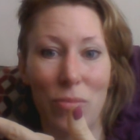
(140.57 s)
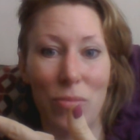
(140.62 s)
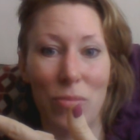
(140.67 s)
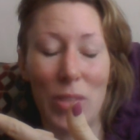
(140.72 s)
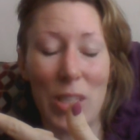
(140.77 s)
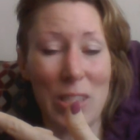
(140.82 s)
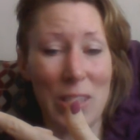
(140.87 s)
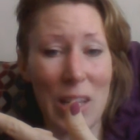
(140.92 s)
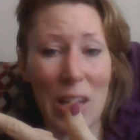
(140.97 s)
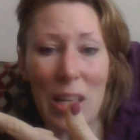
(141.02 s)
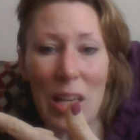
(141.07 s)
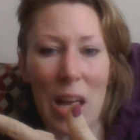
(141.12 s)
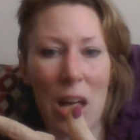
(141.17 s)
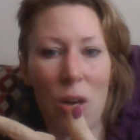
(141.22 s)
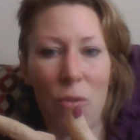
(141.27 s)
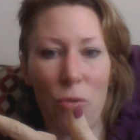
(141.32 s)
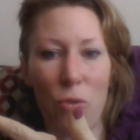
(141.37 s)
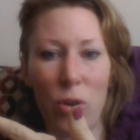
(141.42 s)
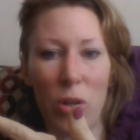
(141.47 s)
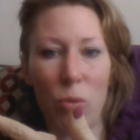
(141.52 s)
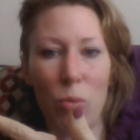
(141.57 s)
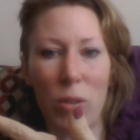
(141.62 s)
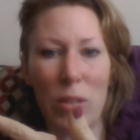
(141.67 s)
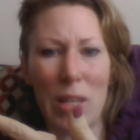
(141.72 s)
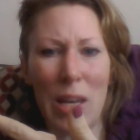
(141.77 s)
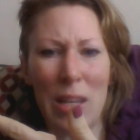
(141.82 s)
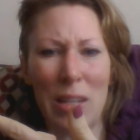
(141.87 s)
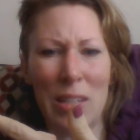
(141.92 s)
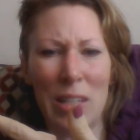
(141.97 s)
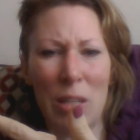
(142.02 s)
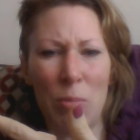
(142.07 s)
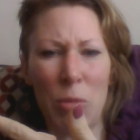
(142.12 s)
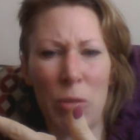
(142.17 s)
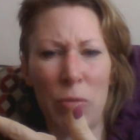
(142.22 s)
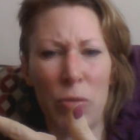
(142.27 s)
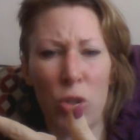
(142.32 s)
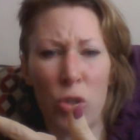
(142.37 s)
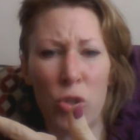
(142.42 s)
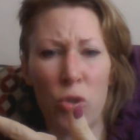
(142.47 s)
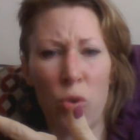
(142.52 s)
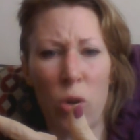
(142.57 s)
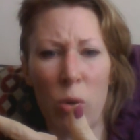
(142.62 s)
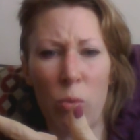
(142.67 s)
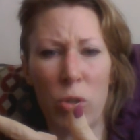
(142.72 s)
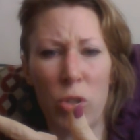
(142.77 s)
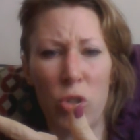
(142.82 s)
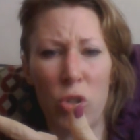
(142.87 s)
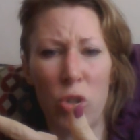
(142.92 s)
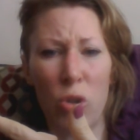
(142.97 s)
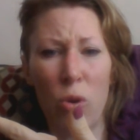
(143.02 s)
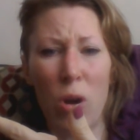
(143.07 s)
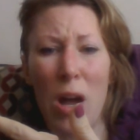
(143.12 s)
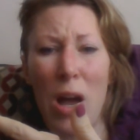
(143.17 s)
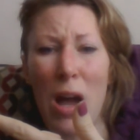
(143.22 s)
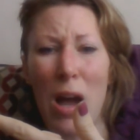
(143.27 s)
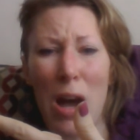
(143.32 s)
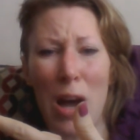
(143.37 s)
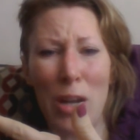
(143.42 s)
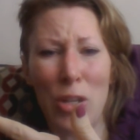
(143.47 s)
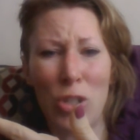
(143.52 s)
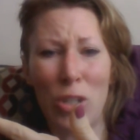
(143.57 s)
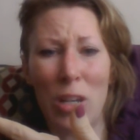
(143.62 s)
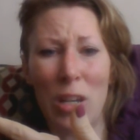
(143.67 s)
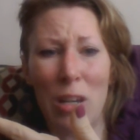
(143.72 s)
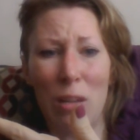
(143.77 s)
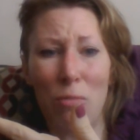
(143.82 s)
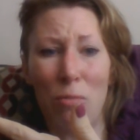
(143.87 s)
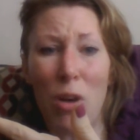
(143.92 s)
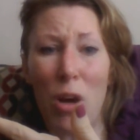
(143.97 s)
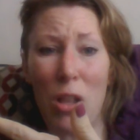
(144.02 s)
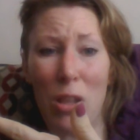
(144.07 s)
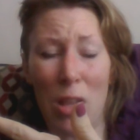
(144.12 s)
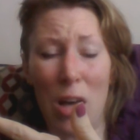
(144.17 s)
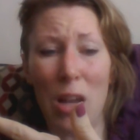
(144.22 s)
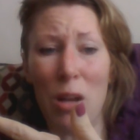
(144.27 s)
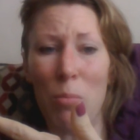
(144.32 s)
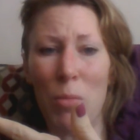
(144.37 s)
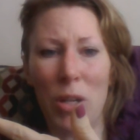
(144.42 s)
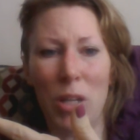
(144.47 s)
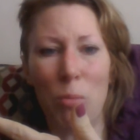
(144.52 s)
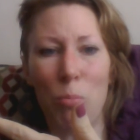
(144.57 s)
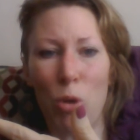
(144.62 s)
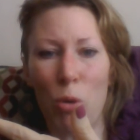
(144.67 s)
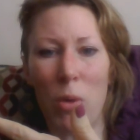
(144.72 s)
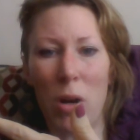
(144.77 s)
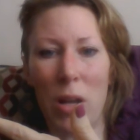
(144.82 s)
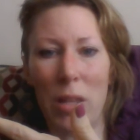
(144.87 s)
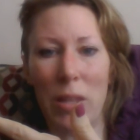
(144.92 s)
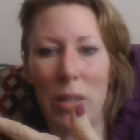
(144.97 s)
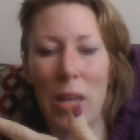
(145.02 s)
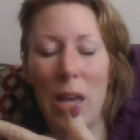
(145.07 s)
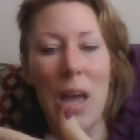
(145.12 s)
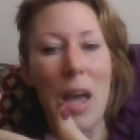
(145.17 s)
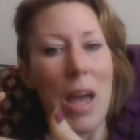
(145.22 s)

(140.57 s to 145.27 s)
the state of California would then deem, if your story was true, I should get a lot of money per month.